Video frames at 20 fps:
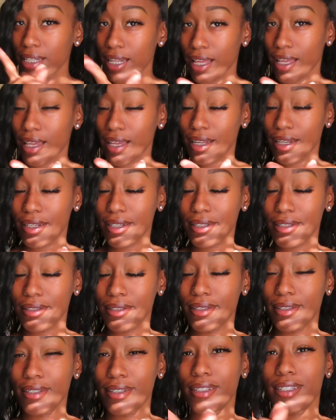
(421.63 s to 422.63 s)
said
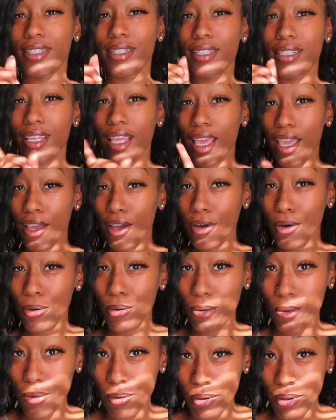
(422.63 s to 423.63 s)

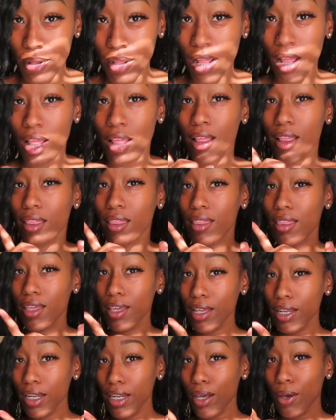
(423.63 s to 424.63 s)
detangle
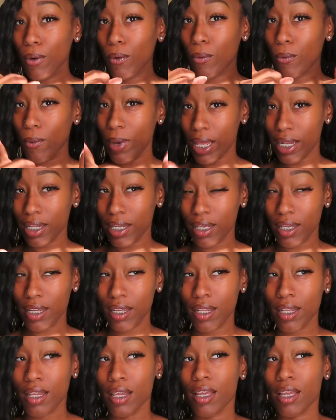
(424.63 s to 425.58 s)
then wet it